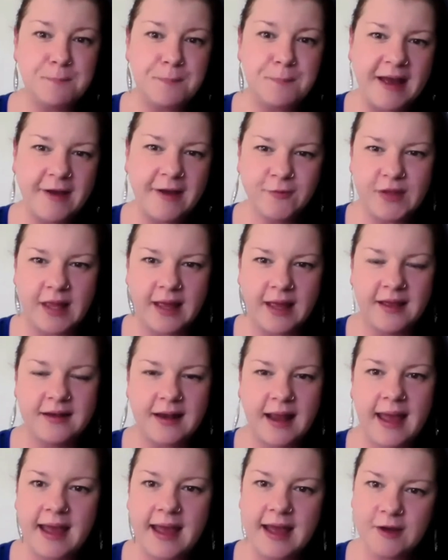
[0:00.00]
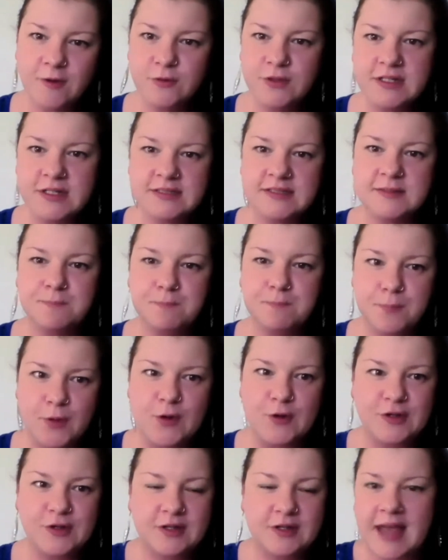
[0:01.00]
about that and how this
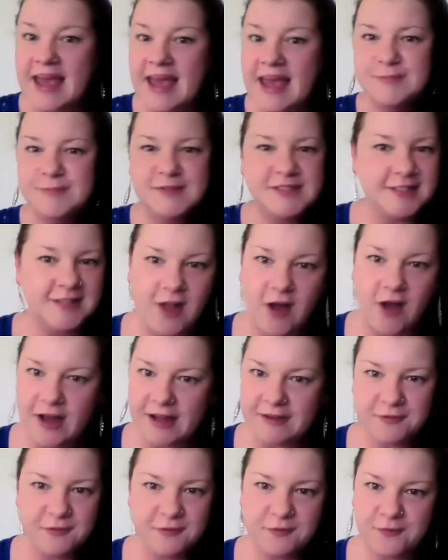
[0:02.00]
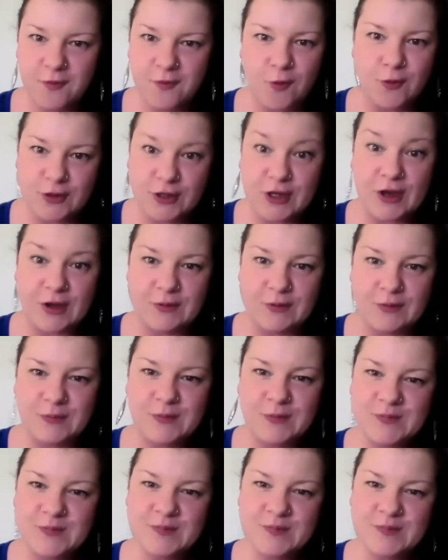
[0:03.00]
book came to life for you?